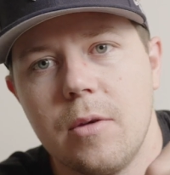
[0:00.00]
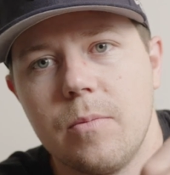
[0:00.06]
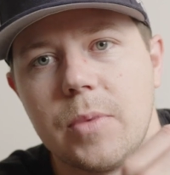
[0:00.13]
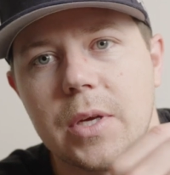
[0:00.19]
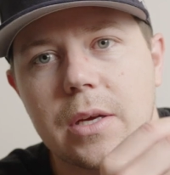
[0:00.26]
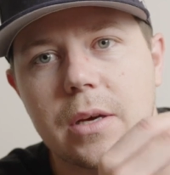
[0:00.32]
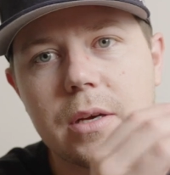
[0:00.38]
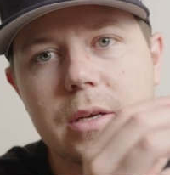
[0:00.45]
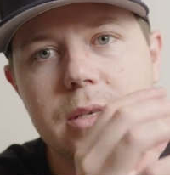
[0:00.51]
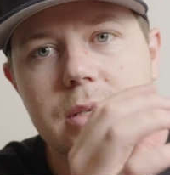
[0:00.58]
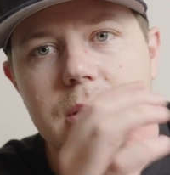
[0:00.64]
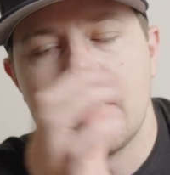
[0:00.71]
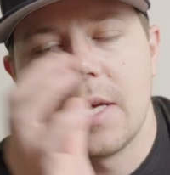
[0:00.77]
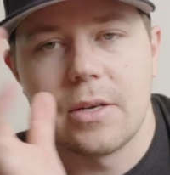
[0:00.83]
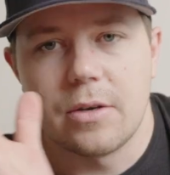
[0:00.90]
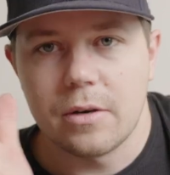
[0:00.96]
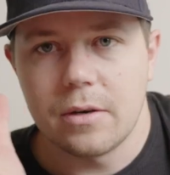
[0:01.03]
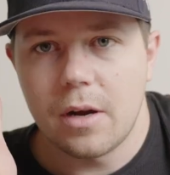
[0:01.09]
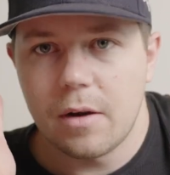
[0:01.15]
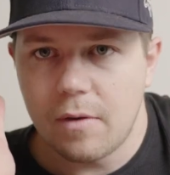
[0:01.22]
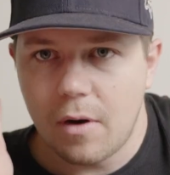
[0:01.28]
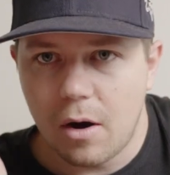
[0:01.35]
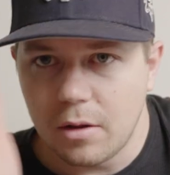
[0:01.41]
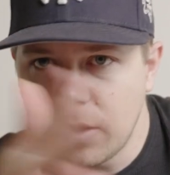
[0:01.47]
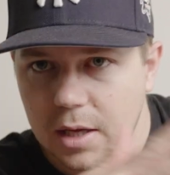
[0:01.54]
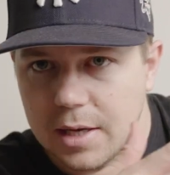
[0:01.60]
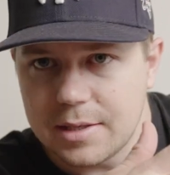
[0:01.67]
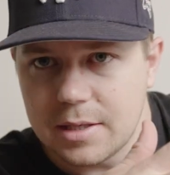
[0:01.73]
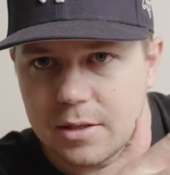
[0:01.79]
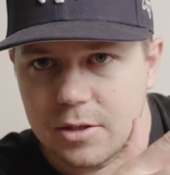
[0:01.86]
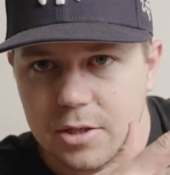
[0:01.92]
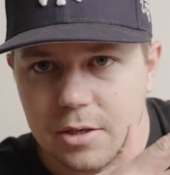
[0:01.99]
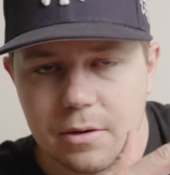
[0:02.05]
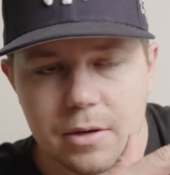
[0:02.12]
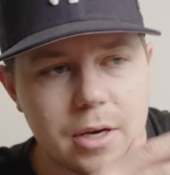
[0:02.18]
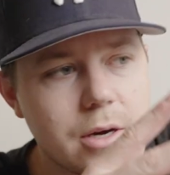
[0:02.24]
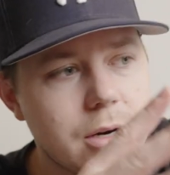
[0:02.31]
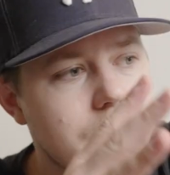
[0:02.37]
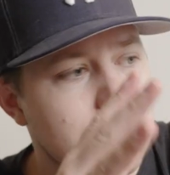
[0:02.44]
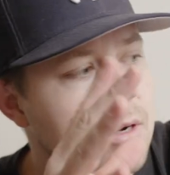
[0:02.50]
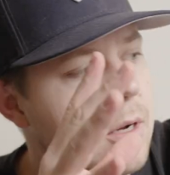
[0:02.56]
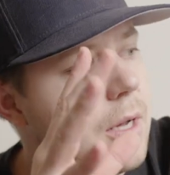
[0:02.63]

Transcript: because they turned off all the lights in the studio,